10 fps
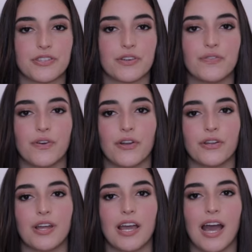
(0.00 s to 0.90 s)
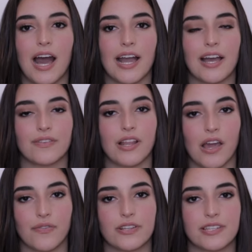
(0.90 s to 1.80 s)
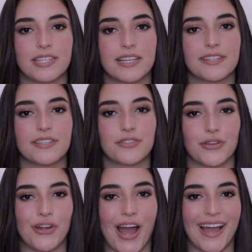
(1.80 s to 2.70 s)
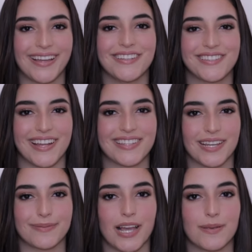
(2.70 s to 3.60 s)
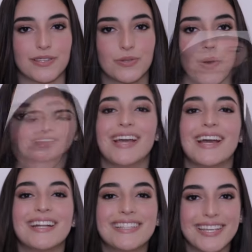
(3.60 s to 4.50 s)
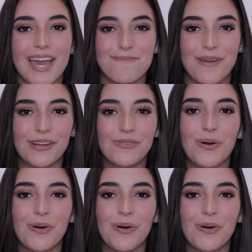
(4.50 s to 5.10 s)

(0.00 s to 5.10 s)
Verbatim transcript: use your phone. I have an iPhone 6, so I use that sometimes as well. To get better